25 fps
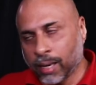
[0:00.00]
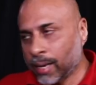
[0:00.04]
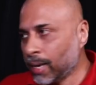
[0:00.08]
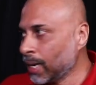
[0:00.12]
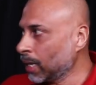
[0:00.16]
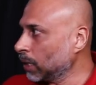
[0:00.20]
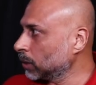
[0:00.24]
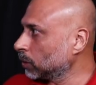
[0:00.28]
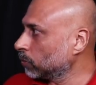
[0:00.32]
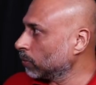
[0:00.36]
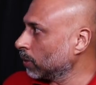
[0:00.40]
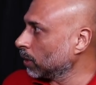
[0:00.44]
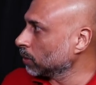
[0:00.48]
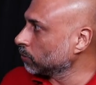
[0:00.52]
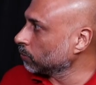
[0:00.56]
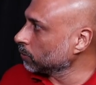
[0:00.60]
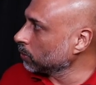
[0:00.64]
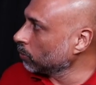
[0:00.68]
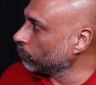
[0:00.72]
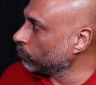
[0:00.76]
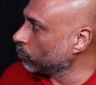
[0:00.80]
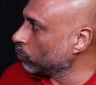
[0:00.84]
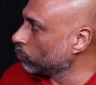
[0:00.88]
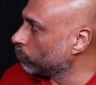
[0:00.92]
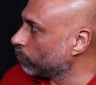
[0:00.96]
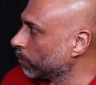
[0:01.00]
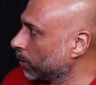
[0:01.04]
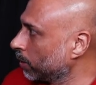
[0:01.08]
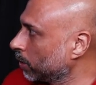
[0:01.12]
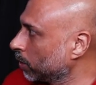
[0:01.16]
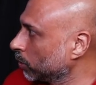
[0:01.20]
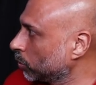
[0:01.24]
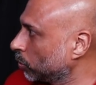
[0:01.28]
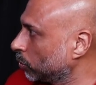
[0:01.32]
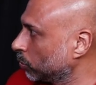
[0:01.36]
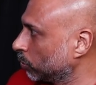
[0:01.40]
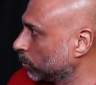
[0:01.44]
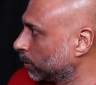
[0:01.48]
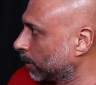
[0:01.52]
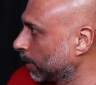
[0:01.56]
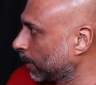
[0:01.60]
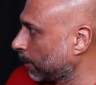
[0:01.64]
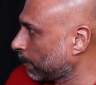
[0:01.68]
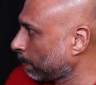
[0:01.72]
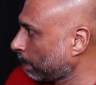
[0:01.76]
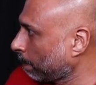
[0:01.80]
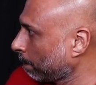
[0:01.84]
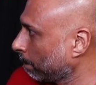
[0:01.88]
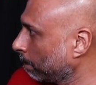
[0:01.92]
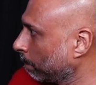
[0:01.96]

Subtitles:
as well as for the viewfinder shooting.